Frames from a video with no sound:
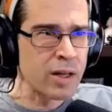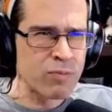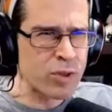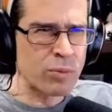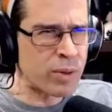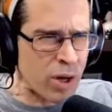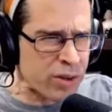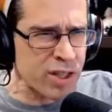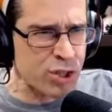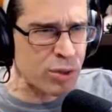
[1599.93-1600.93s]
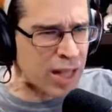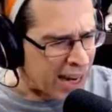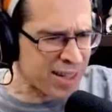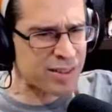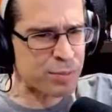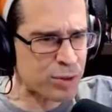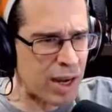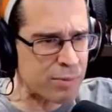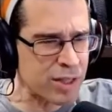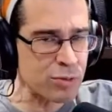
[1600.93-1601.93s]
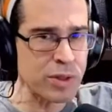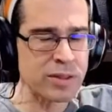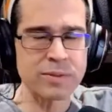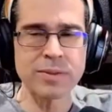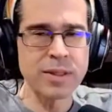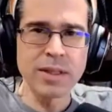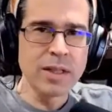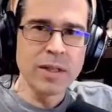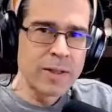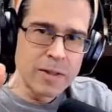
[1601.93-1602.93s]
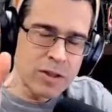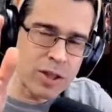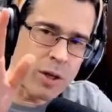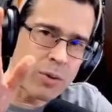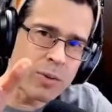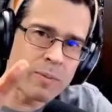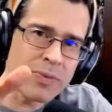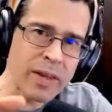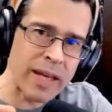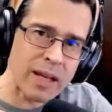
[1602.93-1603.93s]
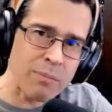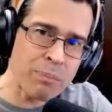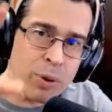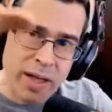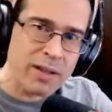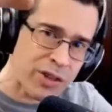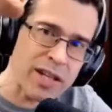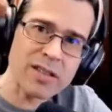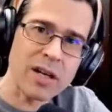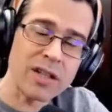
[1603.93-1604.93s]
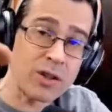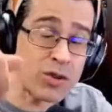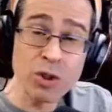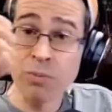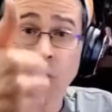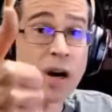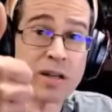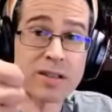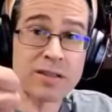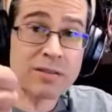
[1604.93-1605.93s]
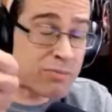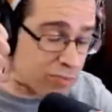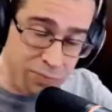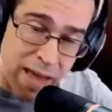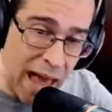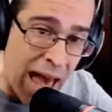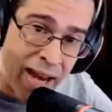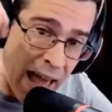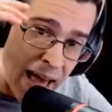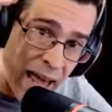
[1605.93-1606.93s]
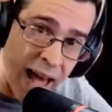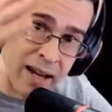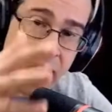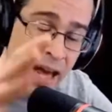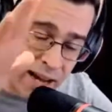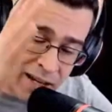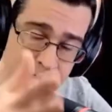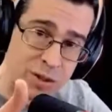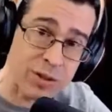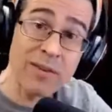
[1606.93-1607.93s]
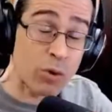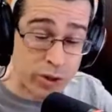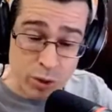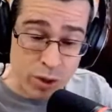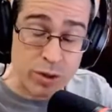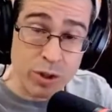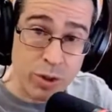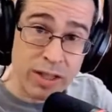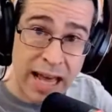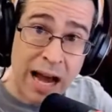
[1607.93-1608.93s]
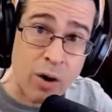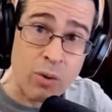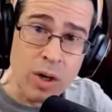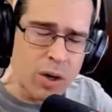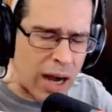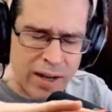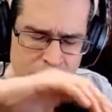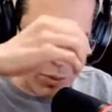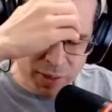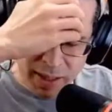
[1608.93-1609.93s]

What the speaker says: so are these short? I didn't subscribe to this. What is? So like putting things onto YouTube works at a certain level. You can now, I don't know what they